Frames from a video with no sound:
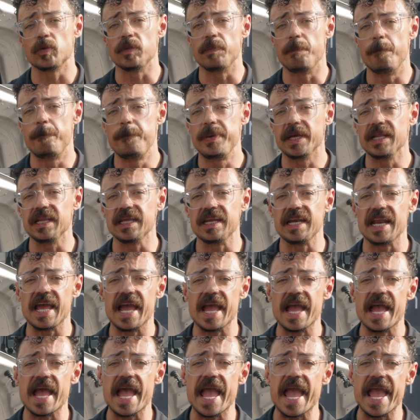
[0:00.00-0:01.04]
with billet
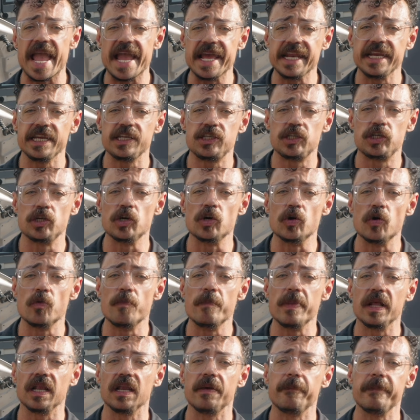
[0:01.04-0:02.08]

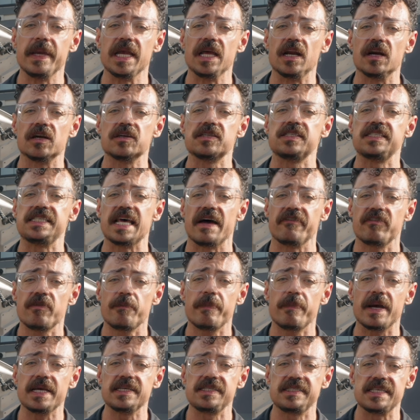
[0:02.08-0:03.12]
82mm
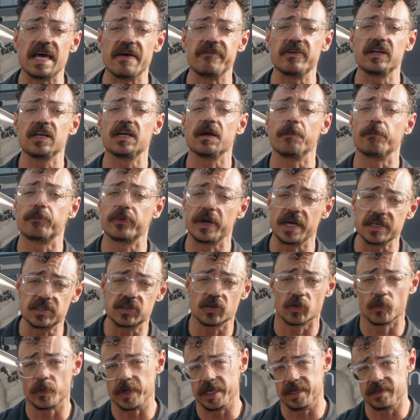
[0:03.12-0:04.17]
7x7
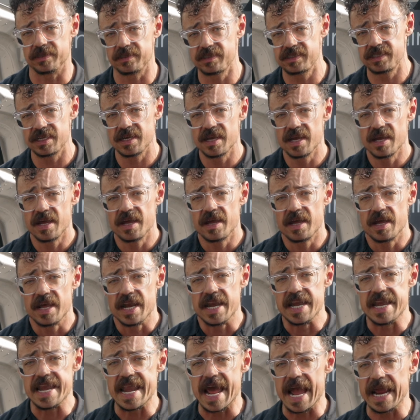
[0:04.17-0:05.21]
compressor wheels,
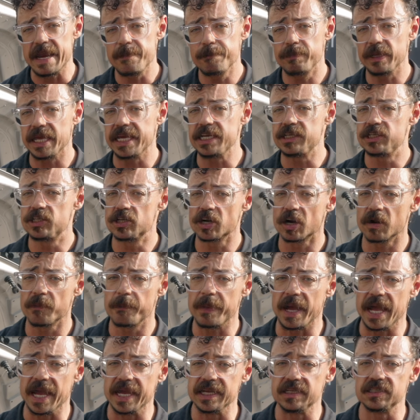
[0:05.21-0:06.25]
9-blade
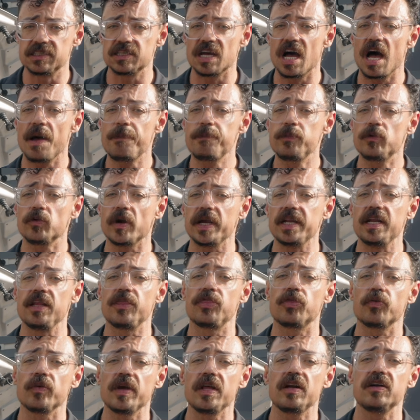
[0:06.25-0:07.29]
turbines, upgraded
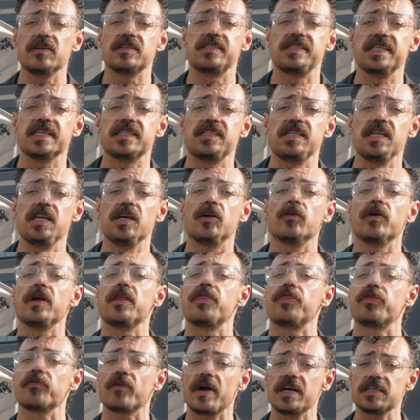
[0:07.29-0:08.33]
360-degree
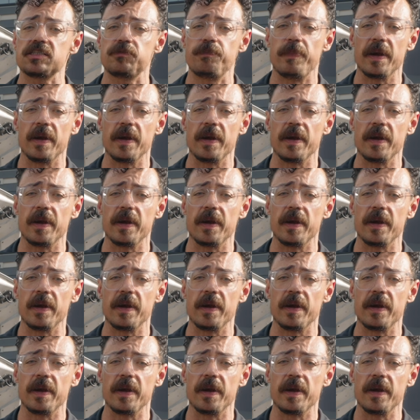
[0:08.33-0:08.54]
thrust